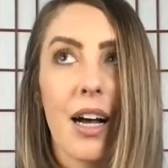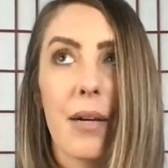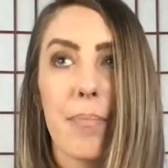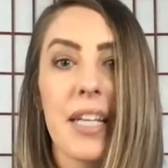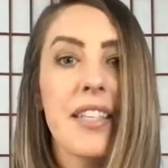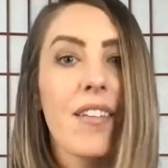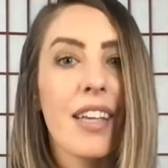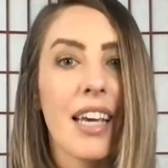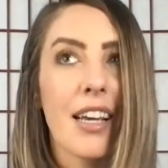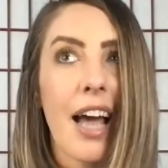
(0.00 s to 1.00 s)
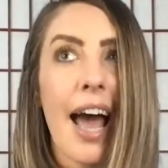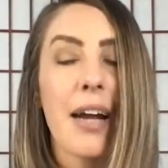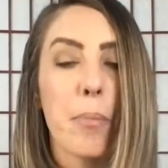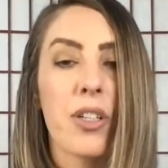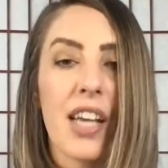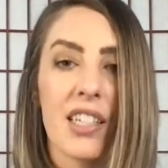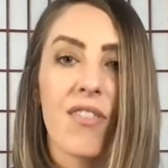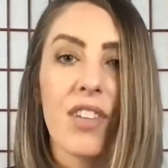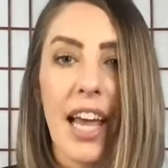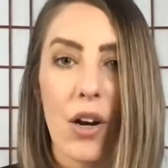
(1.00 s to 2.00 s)
basically add a
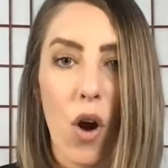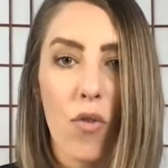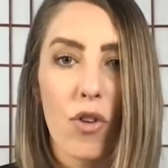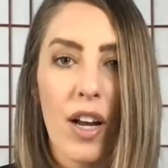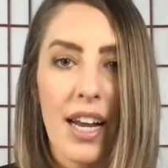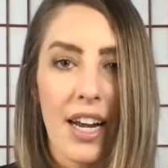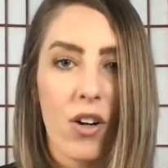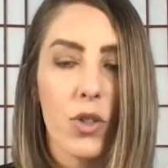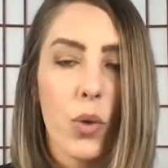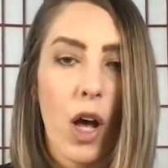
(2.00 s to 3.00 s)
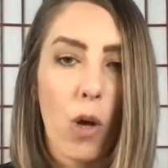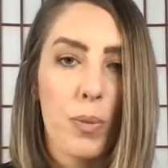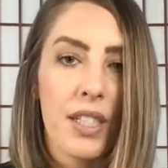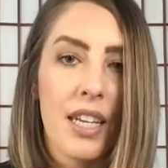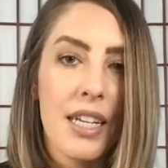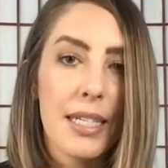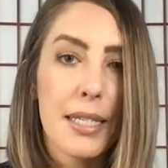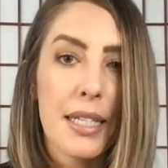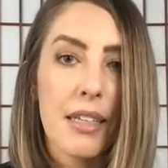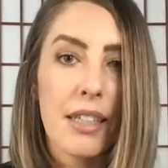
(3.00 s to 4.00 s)
protective layer over it, and it also helps
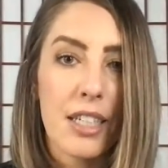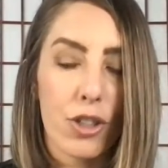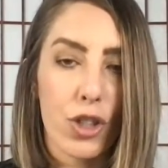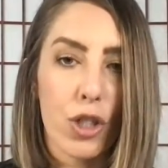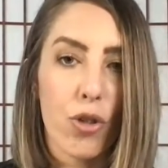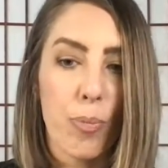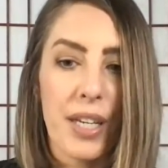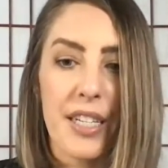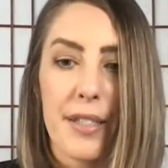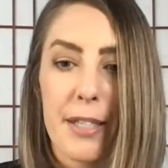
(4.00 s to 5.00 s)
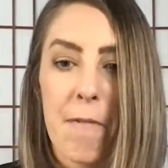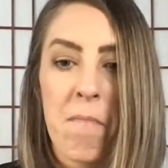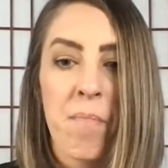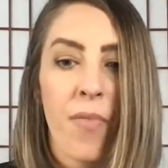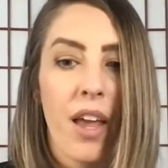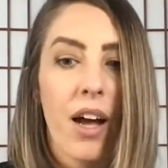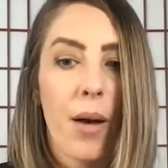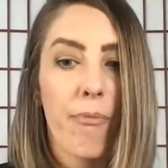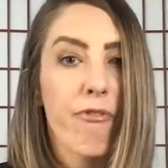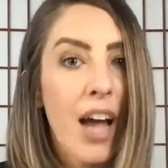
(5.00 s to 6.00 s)
seal it to the piece.
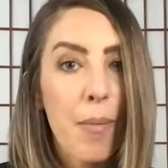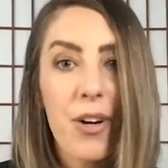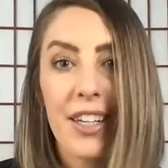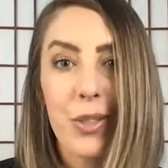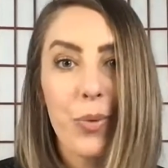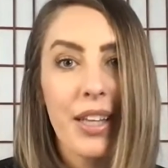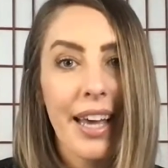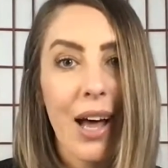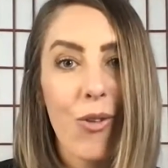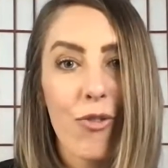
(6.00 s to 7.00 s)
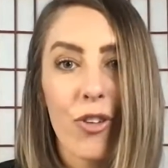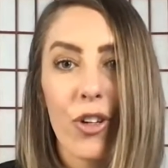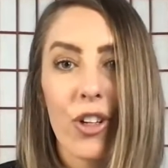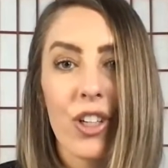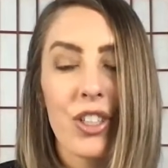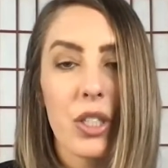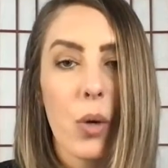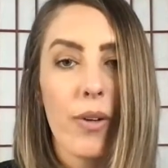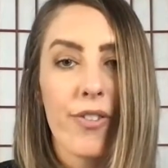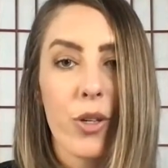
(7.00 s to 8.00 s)
Fabric is really helpful.
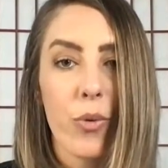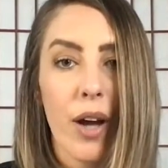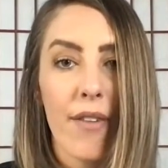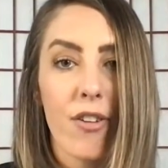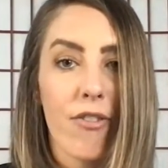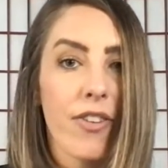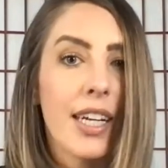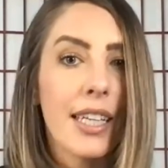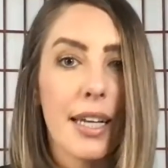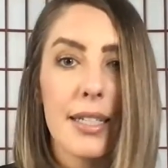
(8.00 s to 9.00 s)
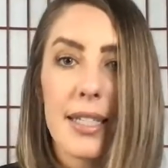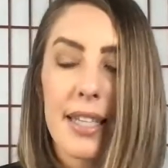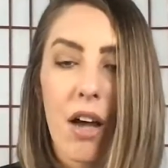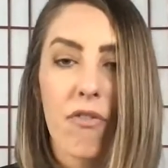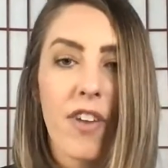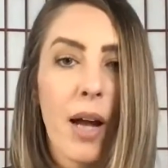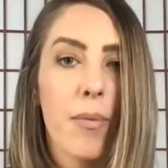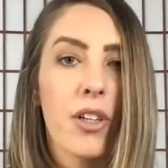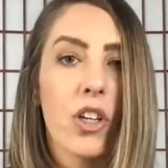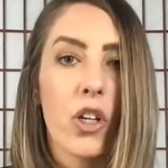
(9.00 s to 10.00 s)
So if you ever find like discount
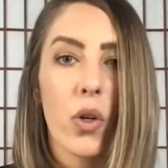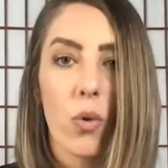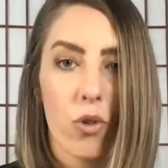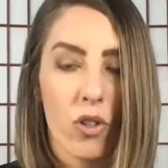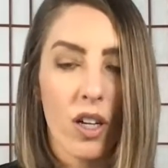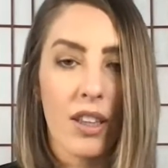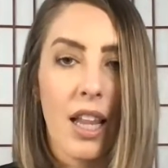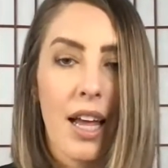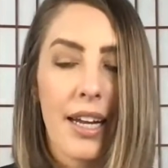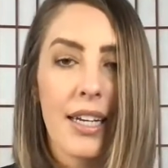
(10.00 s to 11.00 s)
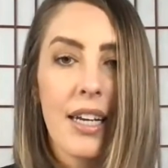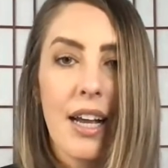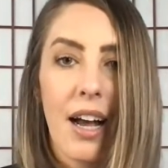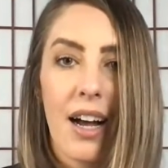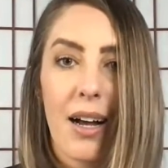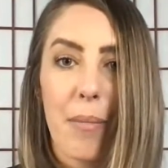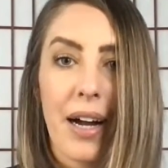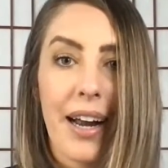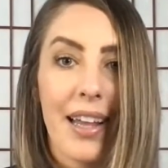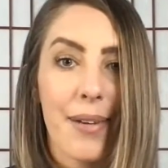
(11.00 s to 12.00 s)
fabric, or you can order it online,
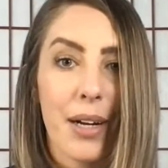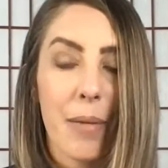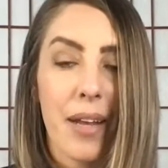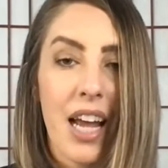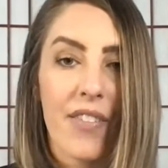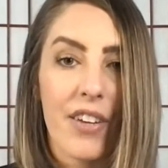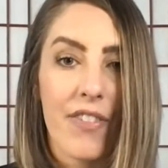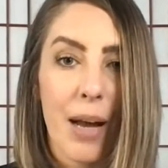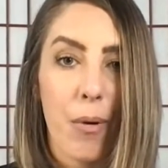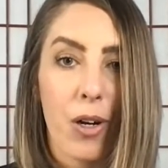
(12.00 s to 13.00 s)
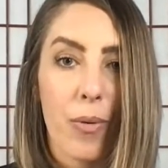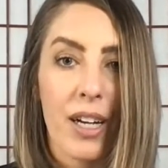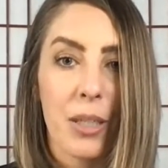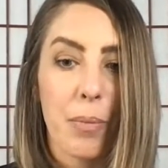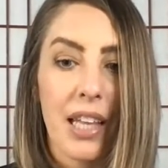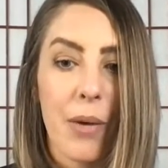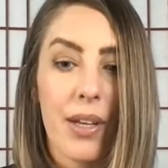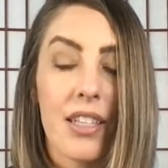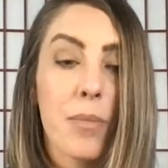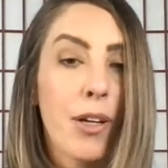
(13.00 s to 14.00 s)
I highly recommend having fabric around to play
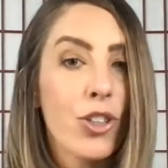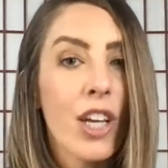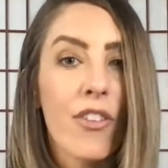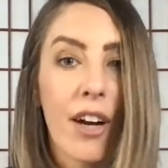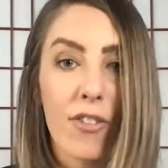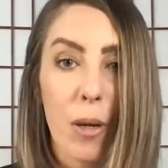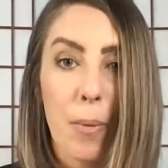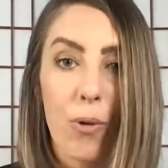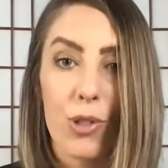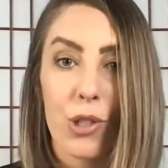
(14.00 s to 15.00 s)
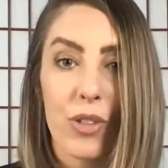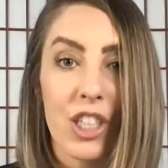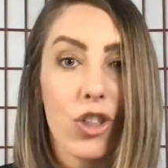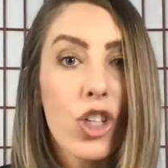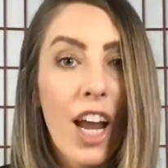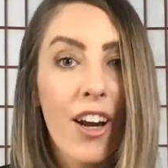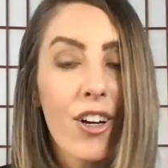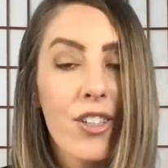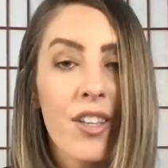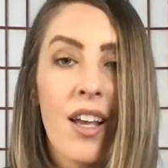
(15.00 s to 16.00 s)
with, especially if you're ever upholstering
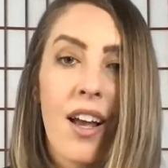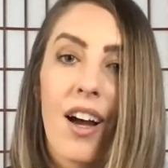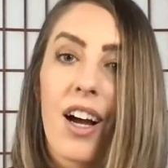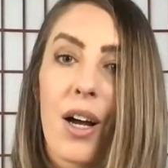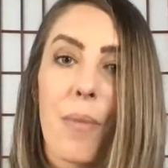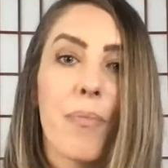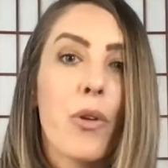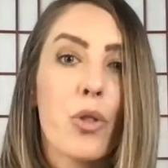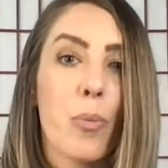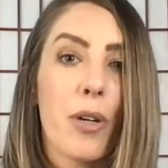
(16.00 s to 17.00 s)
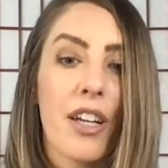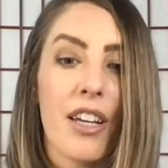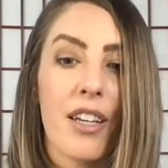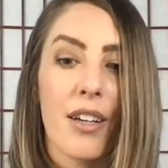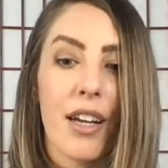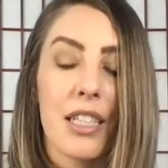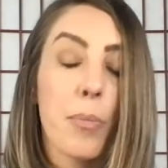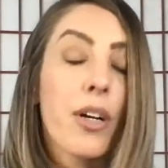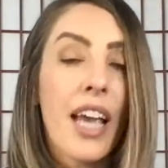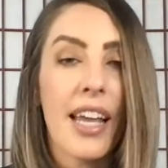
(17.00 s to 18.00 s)
chairs. It's
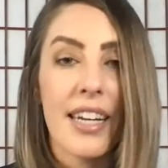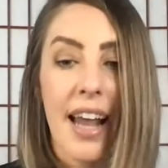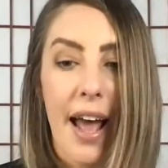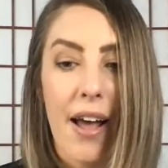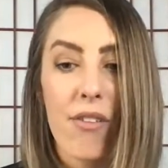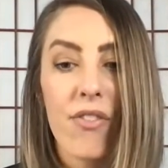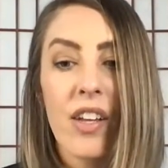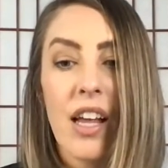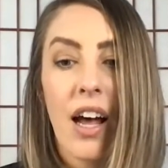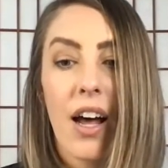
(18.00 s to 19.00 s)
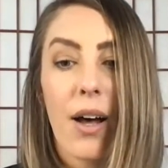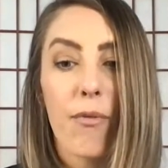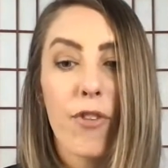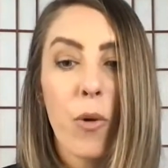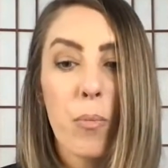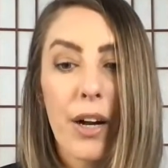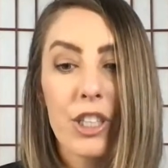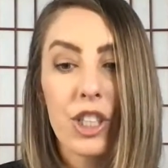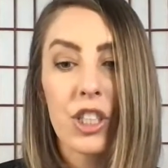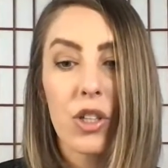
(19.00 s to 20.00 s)
pretty handy to have. Foam
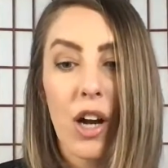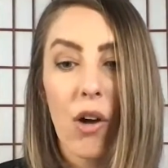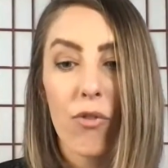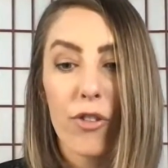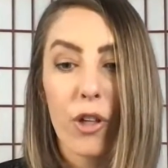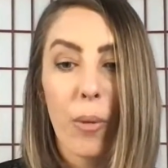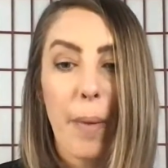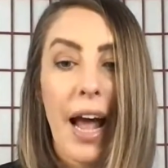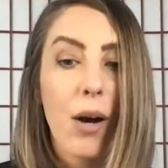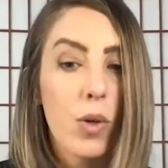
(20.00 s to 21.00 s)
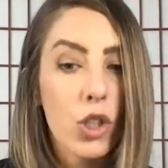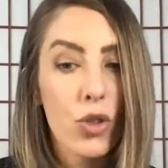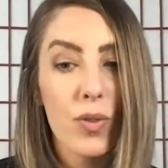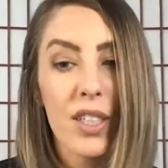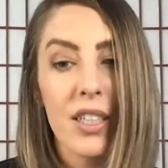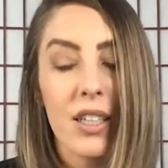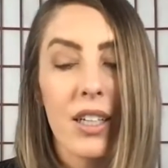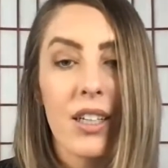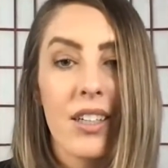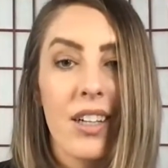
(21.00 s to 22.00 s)
brushes are helpful, power
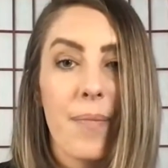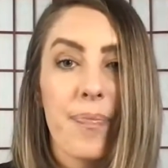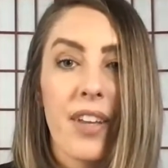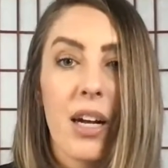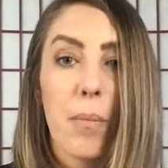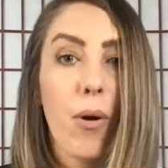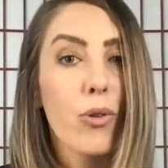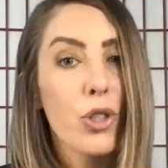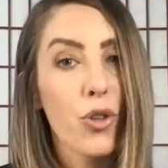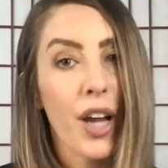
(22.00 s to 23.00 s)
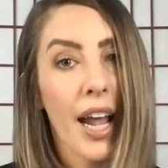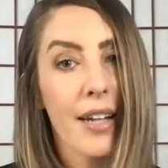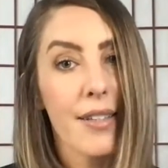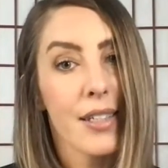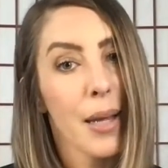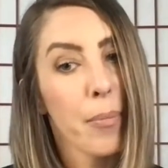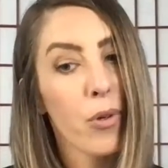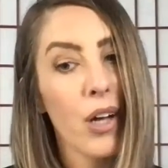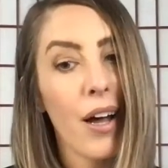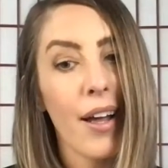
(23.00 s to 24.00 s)
drill, an upholstery hand
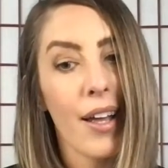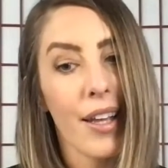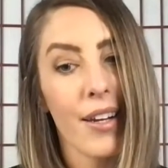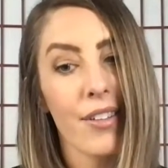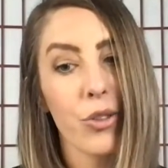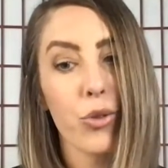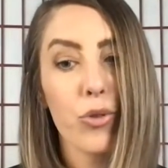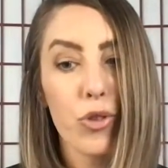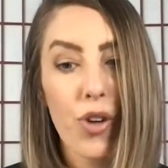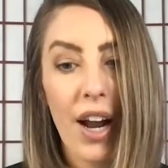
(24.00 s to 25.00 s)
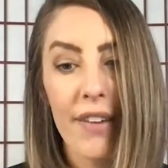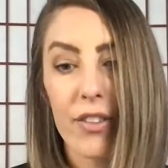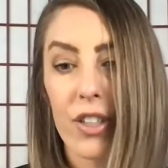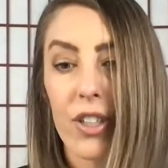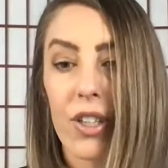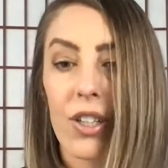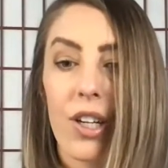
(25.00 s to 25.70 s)
staple gun, a screwdriver,